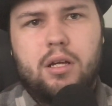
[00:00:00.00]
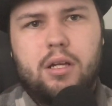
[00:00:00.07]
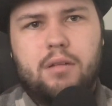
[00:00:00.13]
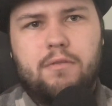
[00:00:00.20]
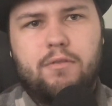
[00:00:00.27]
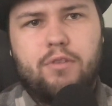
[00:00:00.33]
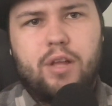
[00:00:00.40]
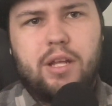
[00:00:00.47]

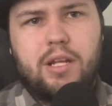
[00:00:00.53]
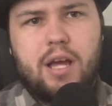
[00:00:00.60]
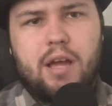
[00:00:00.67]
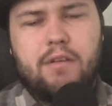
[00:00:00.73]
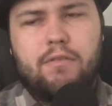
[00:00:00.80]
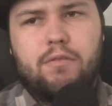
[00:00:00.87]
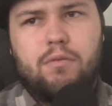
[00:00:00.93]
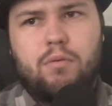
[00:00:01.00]
fillet
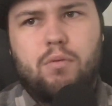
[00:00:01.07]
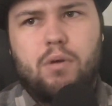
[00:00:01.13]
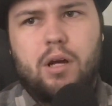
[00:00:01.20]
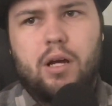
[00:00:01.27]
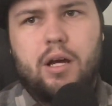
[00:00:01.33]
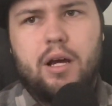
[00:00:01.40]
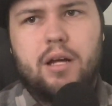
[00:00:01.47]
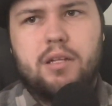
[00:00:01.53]
knife,
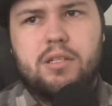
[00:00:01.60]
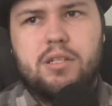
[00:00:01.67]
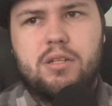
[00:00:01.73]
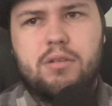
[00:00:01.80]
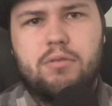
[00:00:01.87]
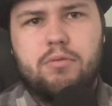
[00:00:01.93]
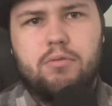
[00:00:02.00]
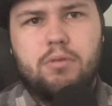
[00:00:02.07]

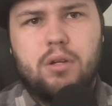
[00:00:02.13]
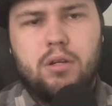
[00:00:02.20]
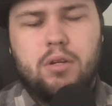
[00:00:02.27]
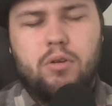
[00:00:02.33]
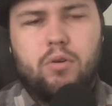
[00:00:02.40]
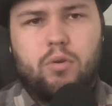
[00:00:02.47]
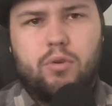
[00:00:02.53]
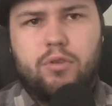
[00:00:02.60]
2
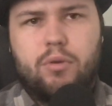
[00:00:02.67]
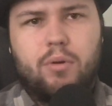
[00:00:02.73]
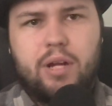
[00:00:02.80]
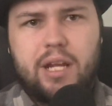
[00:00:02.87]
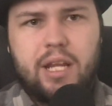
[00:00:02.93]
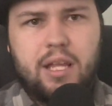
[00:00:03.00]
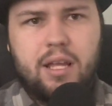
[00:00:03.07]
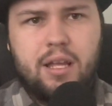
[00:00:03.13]
or
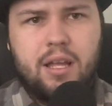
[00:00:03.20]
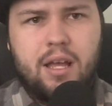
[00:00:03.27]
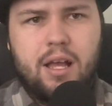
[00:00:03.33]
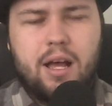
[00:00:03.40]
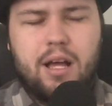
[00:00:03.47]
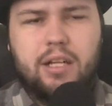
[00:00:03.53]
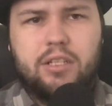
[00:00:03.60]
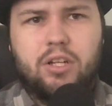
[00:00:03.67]
3
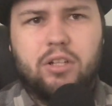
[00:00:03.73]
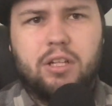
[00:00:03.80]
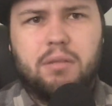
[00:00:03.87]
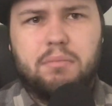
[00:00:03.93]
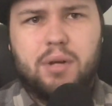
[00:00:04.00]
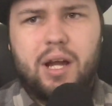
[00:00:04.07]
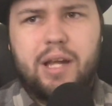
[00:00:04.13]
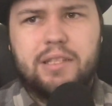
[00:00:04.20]
cooking
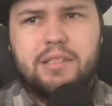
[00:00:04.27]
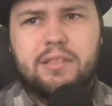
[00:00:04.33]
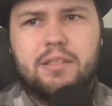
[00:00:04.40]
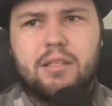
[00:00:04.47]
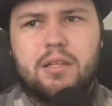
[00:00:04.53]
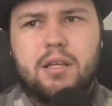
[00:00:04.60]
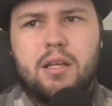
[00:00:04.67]
pots,